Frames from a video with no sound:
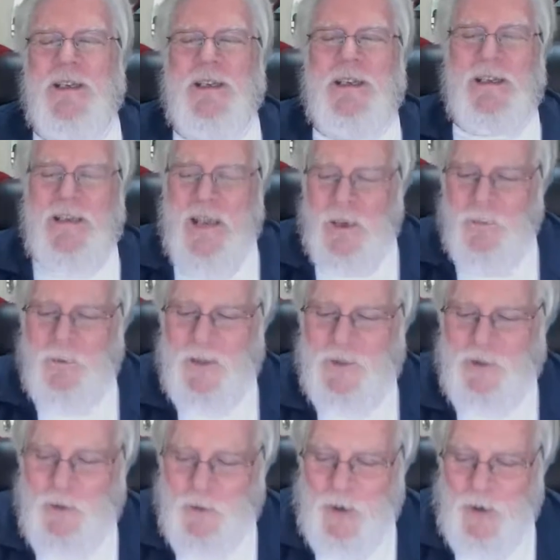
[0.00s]
God bless
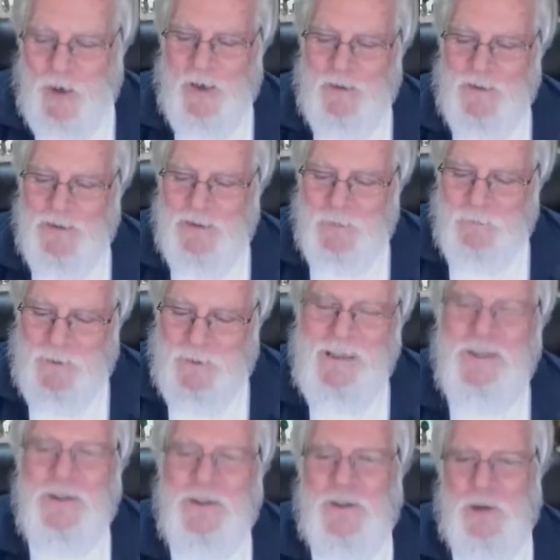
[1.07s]
you all.
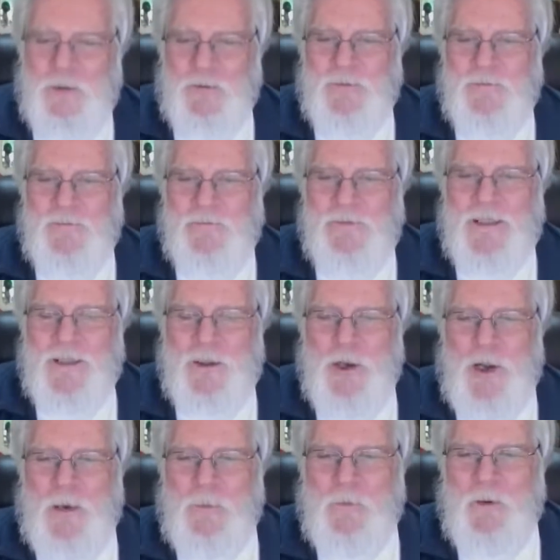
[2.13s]
Please don't get
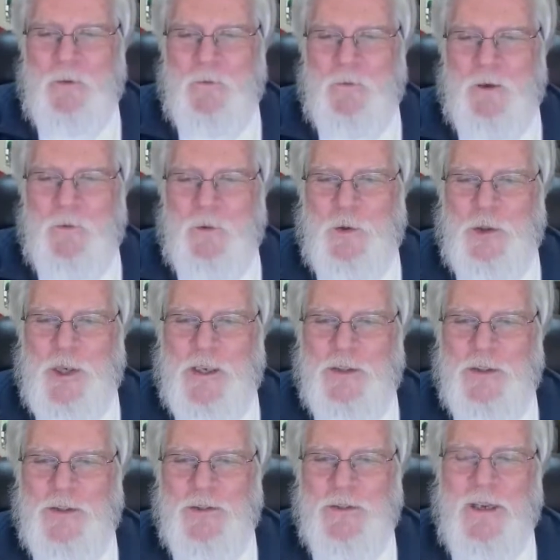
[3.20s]
caught up in the fear of
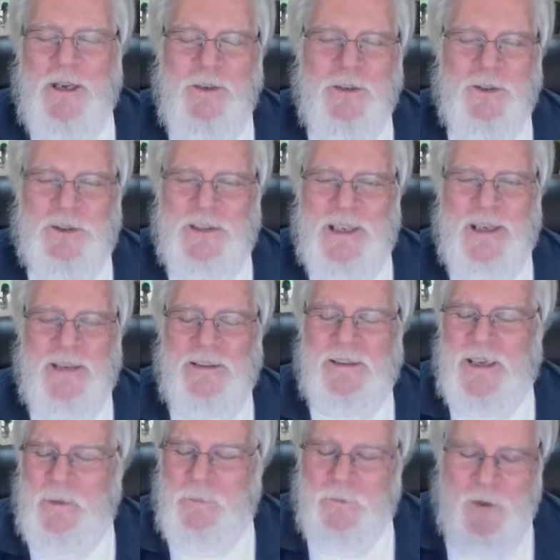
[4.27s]
rejection. Understand.
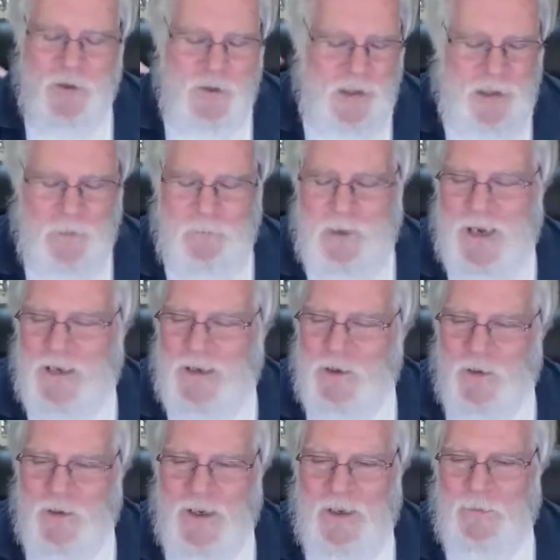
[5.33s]
Keep thinking back in your
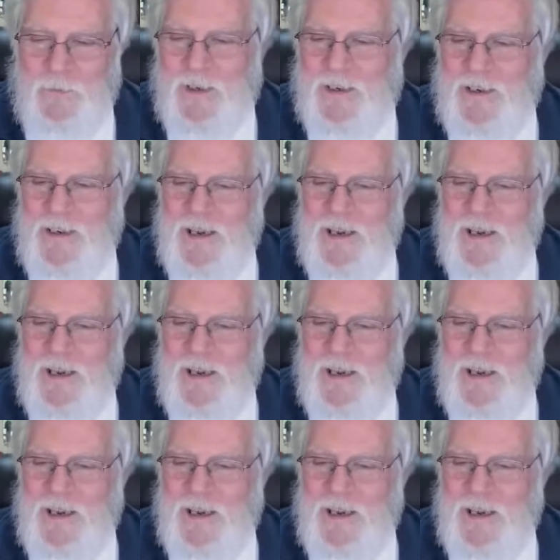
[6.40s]
head, man.